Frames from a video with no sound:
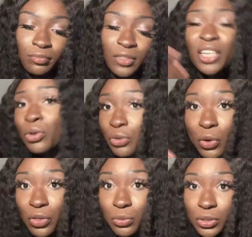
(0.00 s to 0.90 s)
And on the
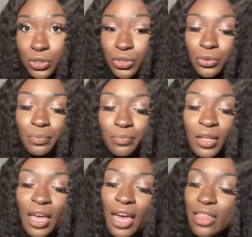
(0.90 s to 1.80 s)
other ones too.
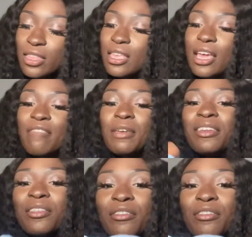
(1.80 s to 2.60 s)
And then they gave me another